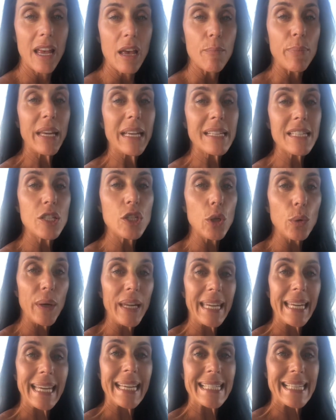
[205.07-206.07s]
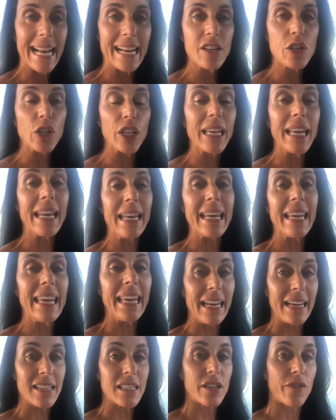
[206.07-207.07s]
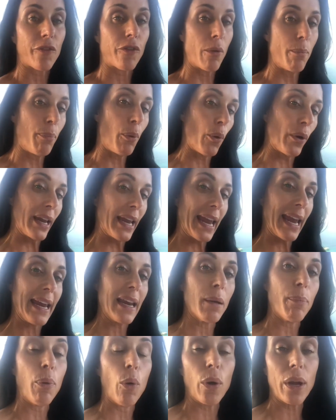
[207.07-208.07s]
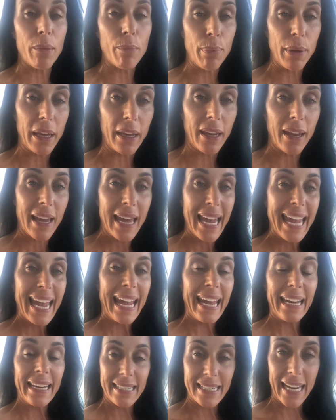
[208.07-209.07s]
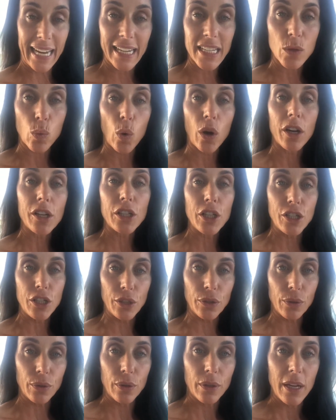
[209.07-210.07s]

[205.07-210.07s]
because doing is actually gonna get us from point A to point B, and it takes work to do.